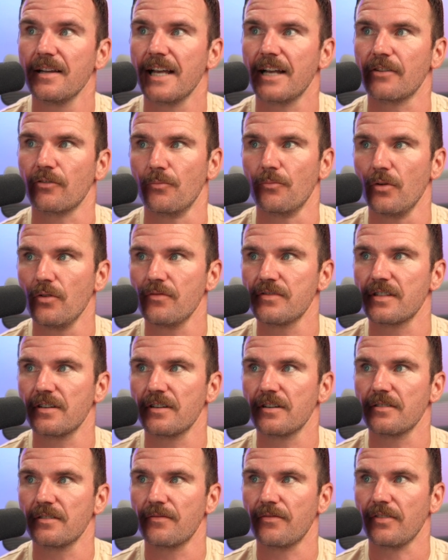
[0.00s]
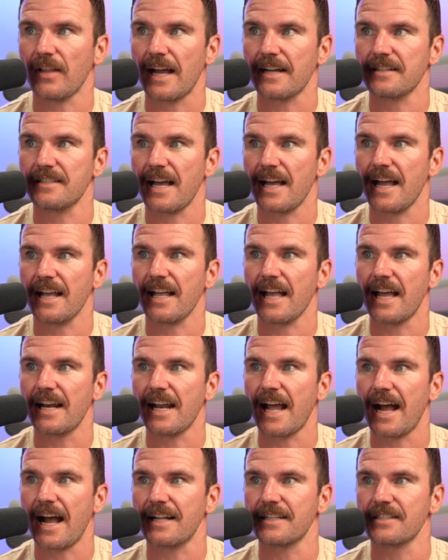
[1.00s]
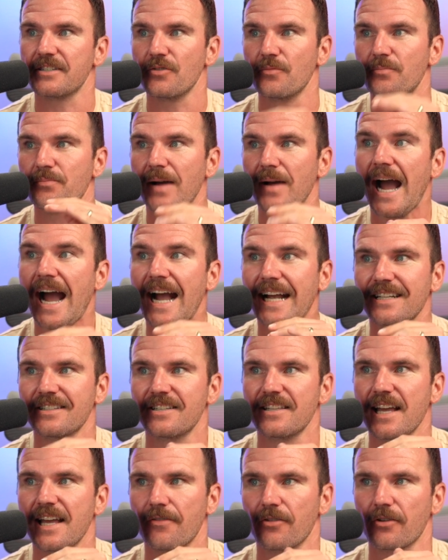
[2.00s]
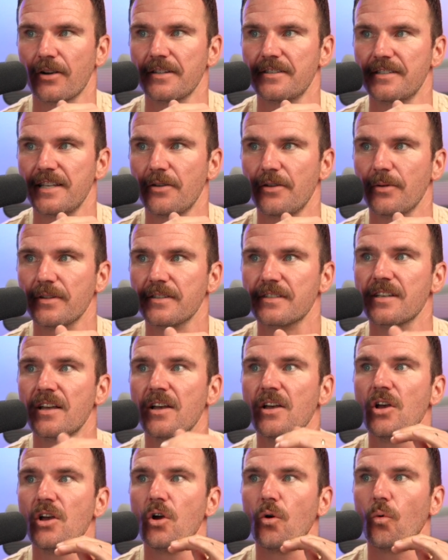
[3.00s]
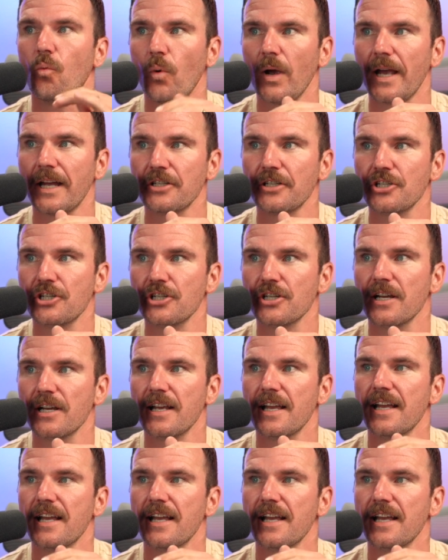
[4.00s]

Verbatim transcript: It removes the flag tag and adds you back into the evergreen sequence, which